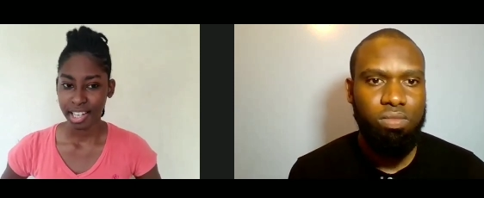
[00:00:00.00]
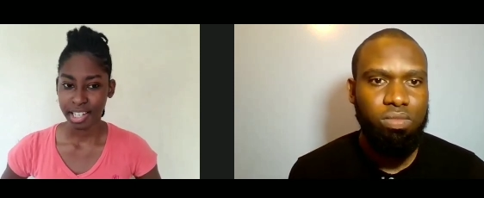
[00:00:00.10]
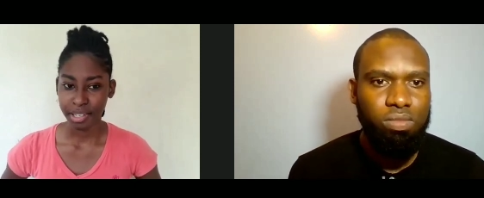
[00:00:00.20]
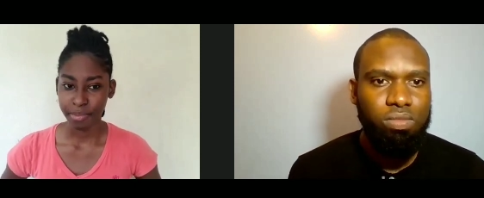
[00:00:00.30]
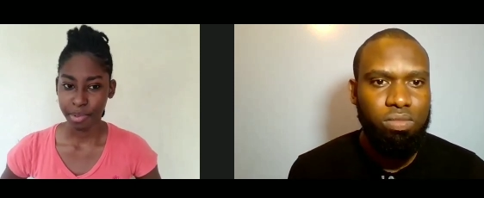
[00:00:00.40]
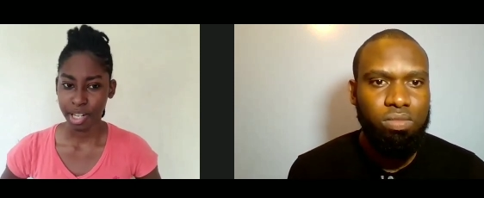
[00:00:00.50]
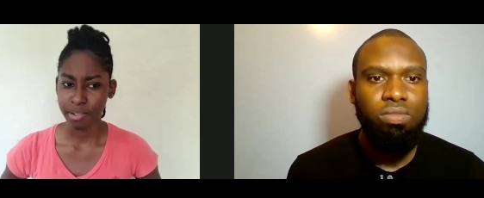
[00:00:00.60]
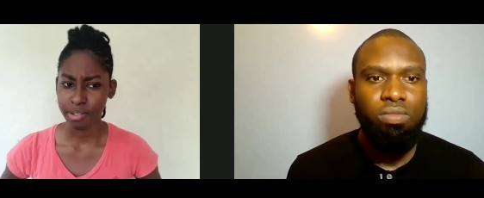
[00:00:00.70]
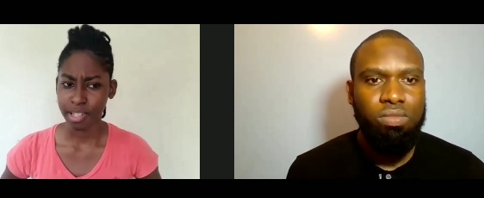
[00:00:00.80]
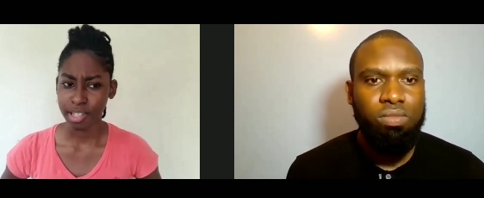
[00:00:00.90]
Speaker 1: Um, so
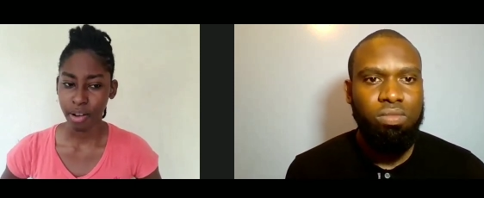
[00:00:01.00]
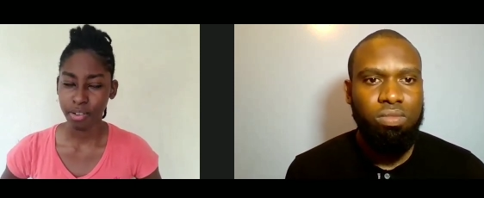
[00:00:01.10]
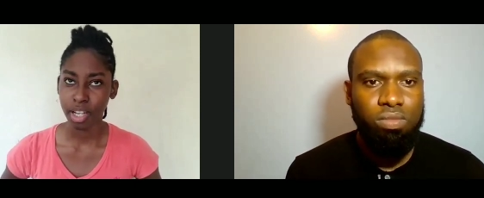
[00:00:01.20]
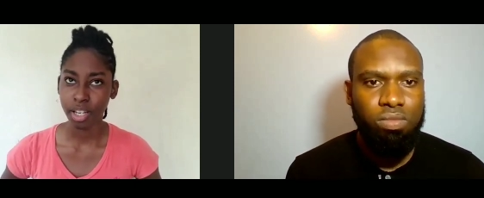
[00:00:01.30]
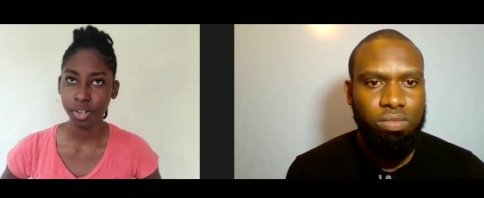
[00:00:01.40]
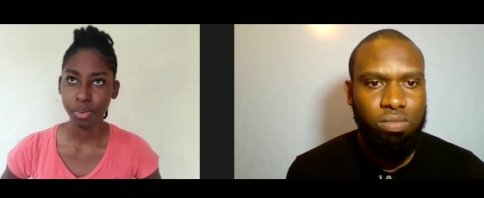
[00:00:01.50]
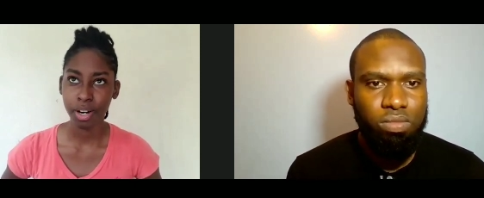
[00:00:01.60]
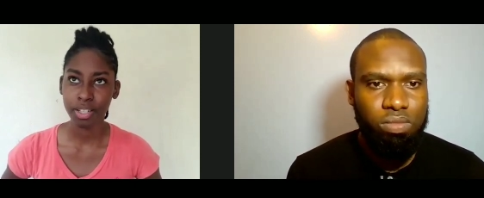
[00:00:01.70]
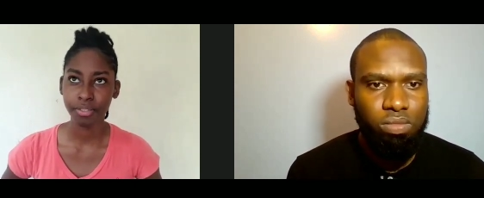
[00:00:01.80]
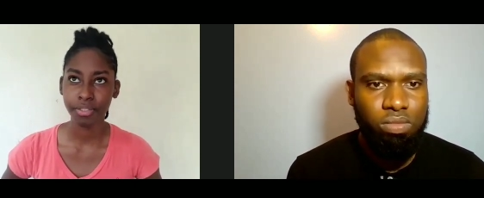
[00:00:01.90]
that was that was a huge
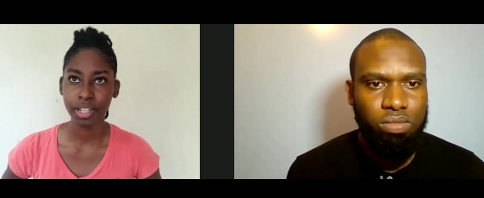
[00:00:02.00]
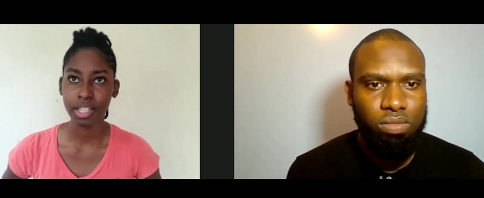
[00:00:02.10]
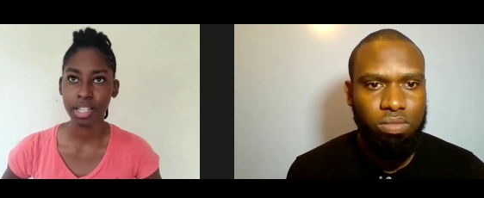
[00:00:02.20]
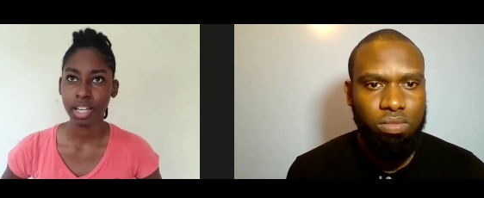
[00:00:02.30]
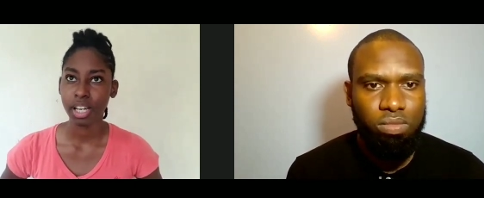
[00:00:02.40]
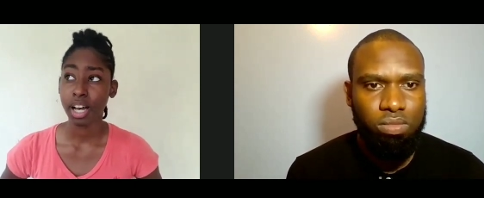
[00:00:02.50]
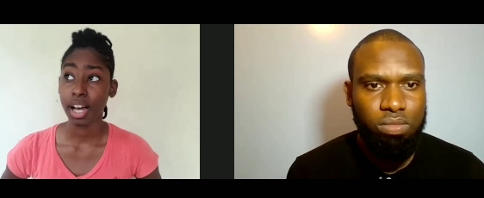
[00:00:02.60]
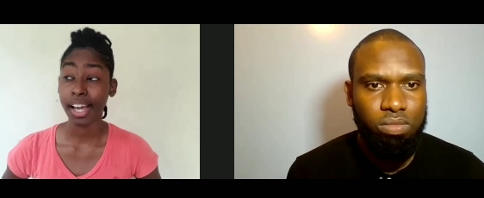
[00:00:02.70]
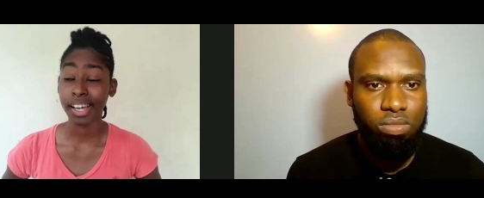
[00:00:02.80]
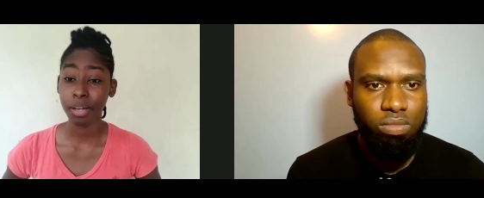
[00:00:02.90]
part of it. Uh,
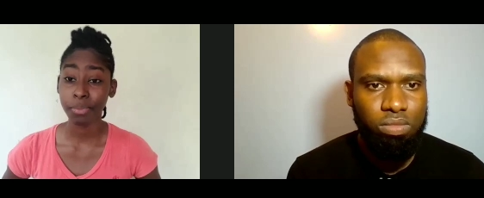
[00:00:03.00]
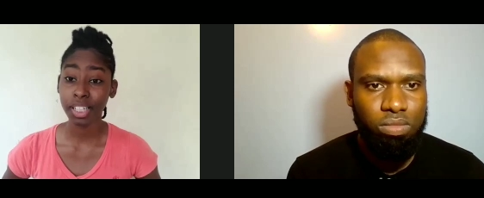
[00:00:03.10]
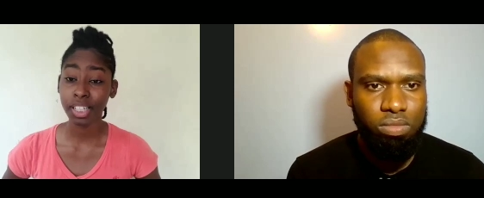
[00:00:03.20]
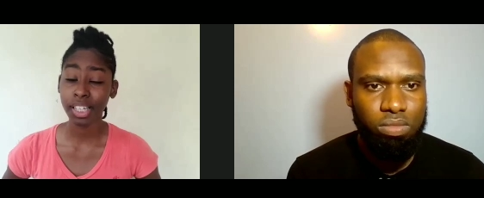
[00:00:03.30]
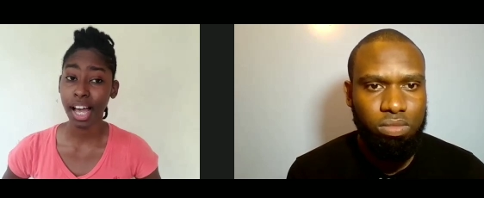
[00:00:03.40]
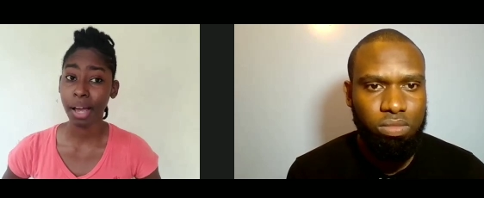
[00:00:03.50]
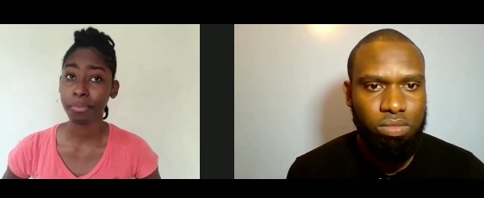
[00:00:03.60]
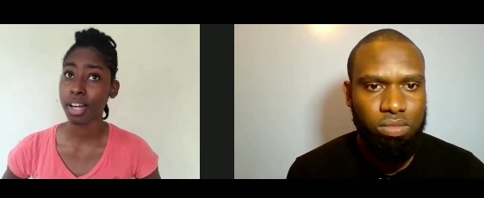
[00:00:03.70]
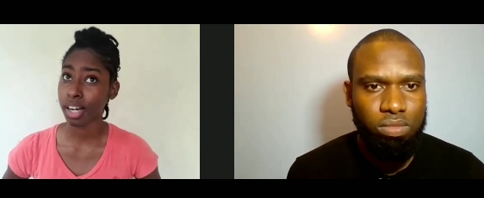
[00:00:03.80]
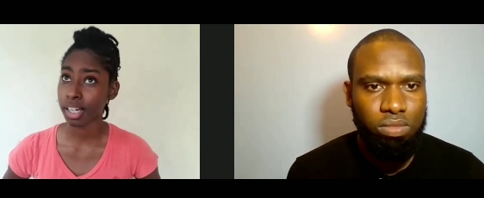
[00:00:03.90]
academically,
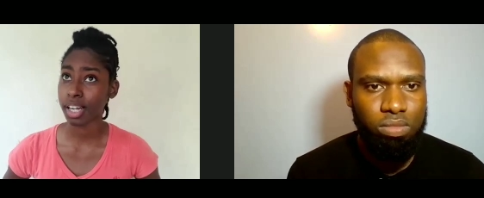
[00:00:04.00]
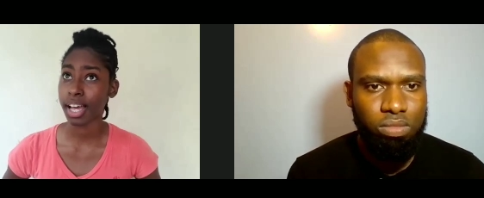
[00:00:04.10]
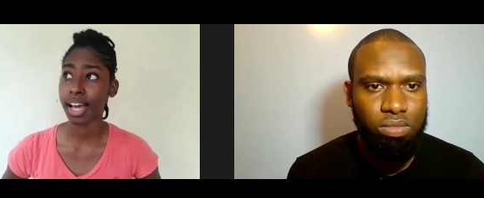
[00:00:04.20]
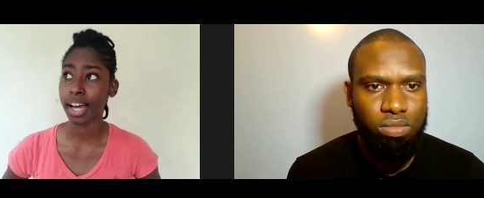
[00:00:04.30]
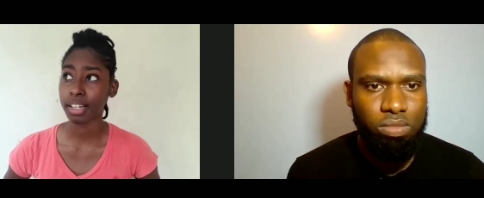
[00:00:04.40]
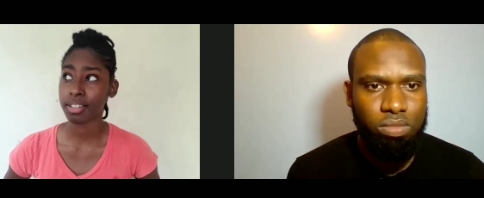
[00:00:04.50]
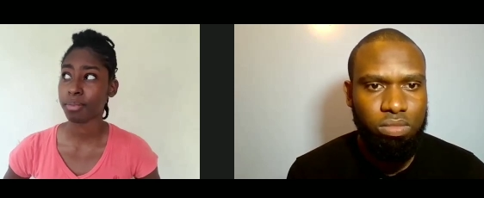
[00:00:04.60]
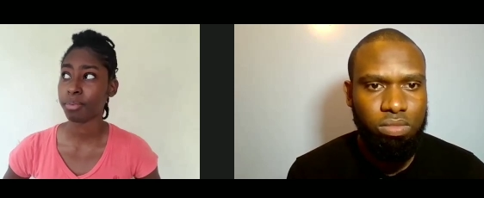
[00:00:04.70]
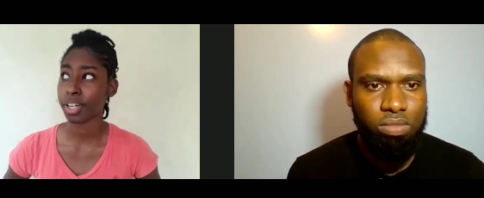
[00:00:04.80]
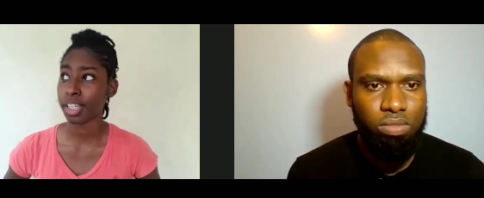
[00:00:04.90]
I'm not gonna lie, I had
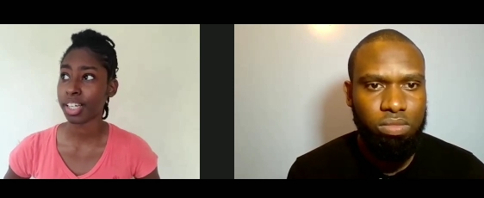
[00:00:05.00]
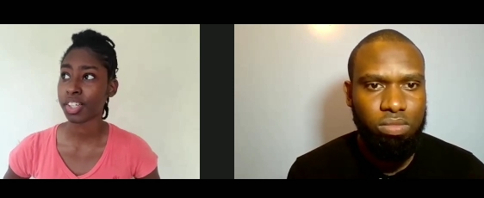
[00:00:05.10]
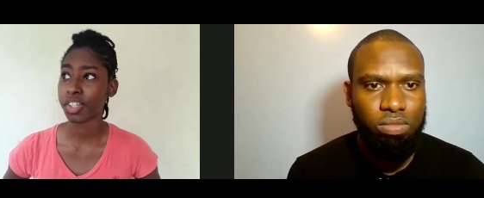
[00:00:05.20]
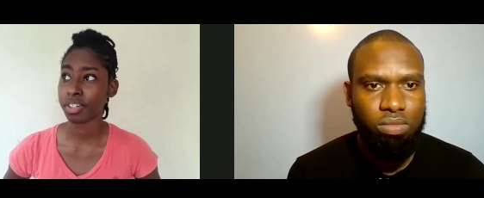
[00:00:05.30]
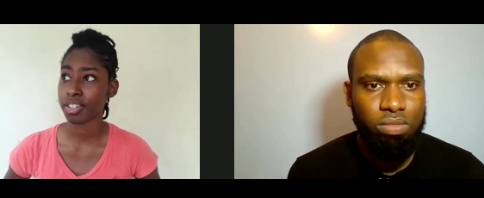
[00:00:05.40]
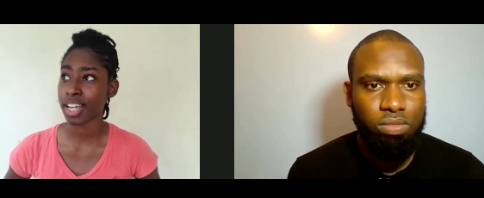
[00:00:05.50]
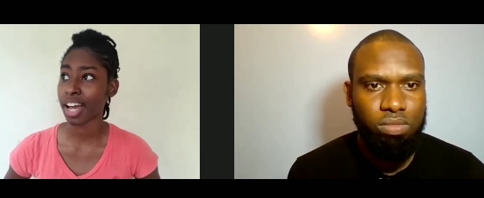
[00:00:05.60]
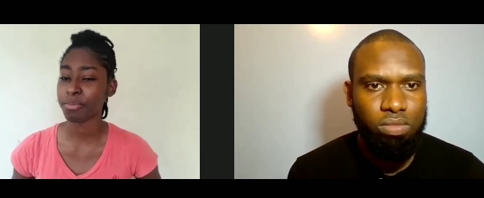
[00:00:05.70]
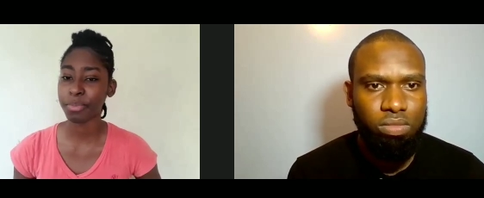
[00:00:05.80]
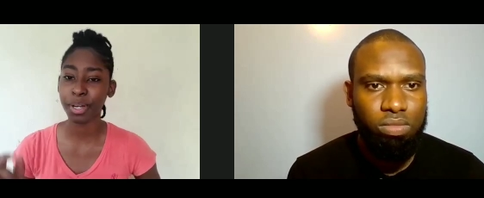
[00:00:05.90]
some great lecturers. I
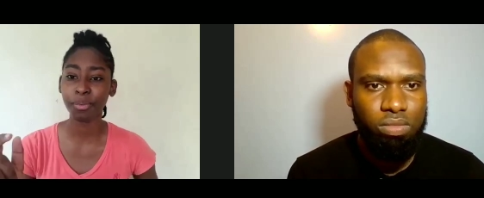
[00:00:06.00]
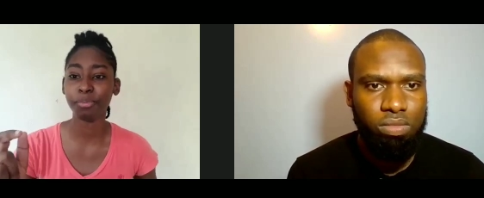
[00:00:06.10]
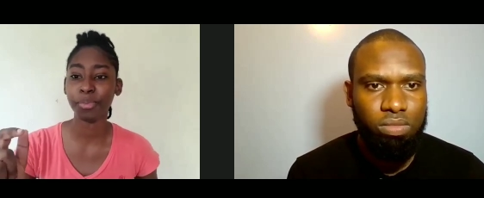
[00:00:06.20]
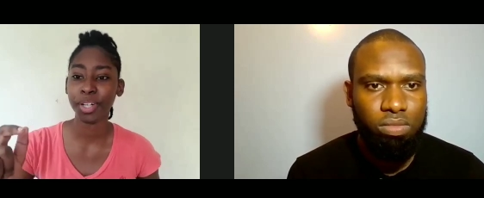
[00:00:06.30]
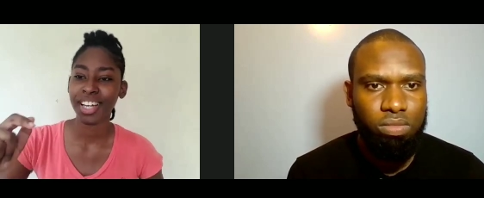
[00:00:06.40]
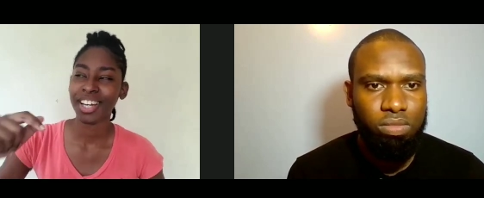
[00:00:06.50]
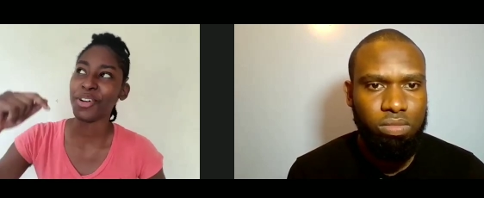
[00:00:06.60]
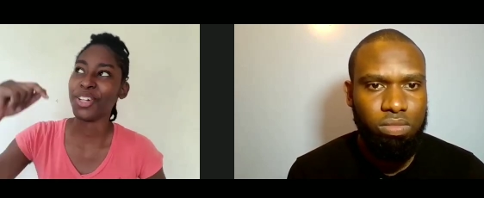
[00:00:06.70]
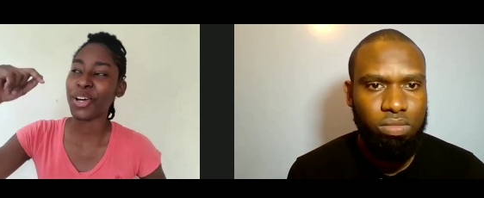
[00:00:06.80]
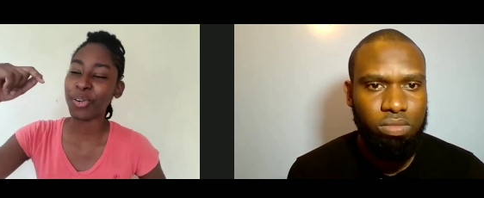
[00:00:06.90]
have to big up,
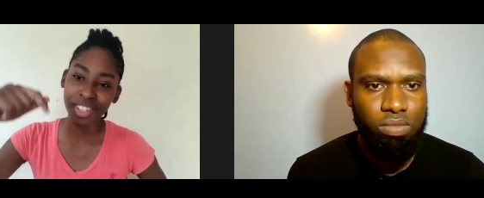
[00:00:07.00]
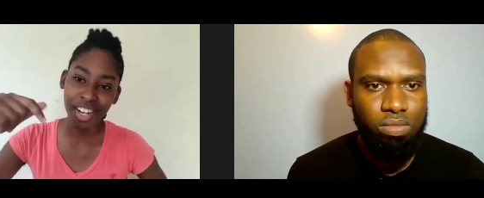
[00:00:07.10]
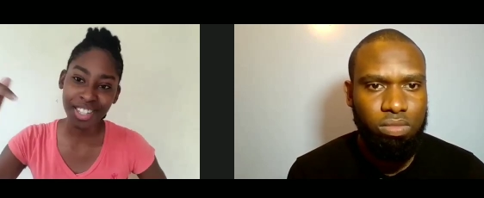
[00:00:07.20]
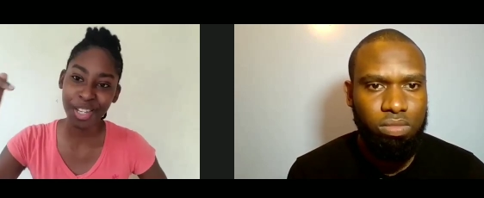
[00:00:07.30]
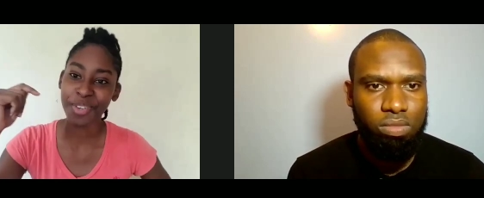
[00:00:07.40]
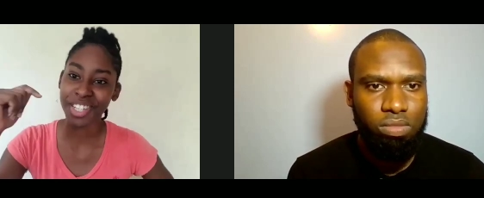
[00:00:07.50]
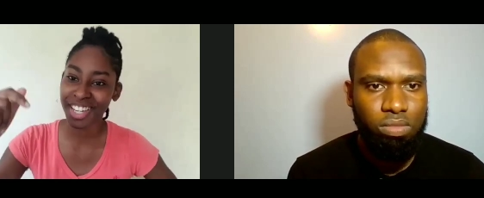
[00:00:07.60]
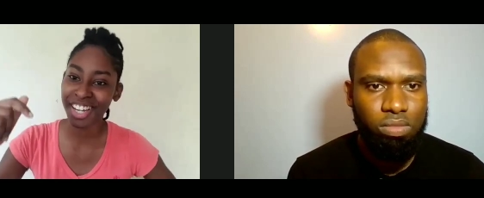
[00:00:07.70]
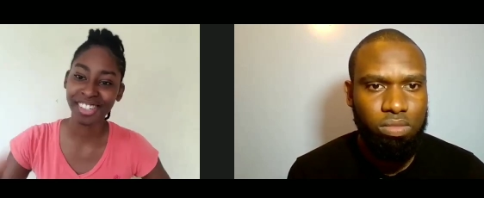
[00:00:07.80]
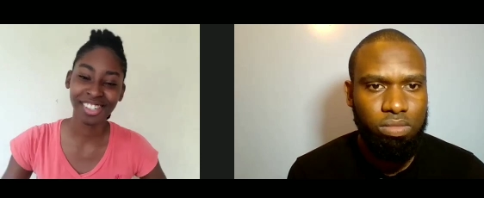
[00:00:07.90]
well, no, Dr.
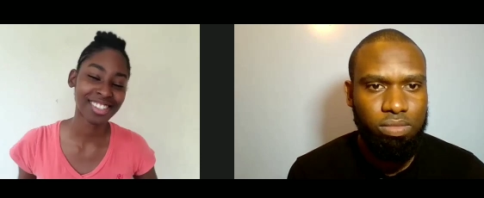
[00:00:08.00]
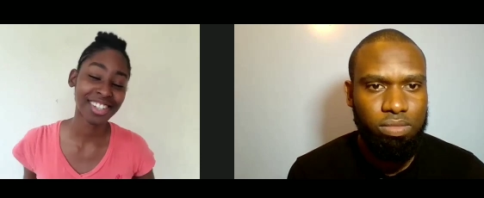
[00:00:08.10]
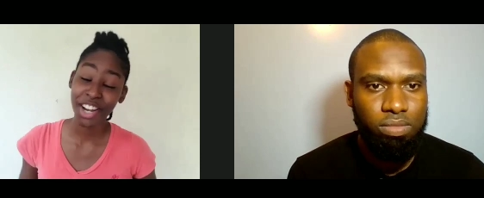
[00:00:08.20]
Mosquera,